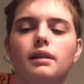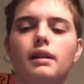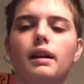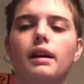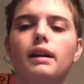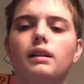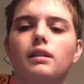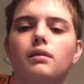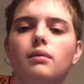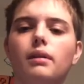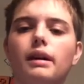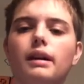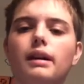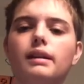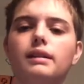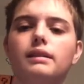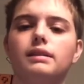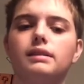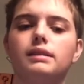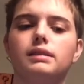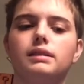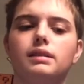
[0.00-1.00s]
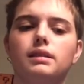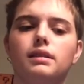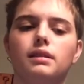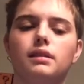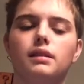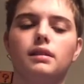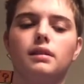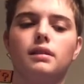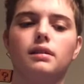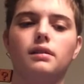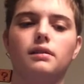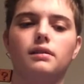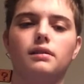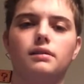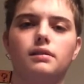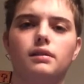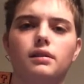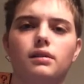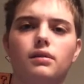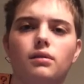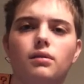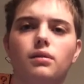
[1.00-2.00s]
Anyways,
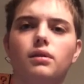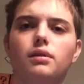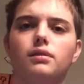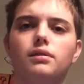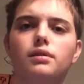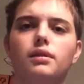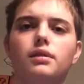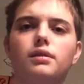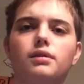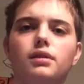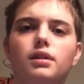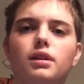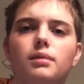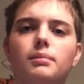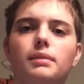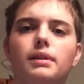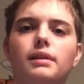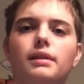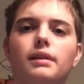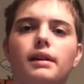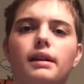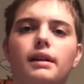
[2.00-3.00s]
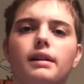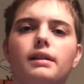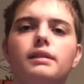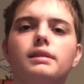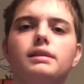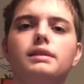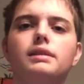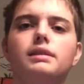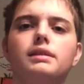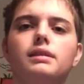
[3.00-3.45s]
in order to determine this,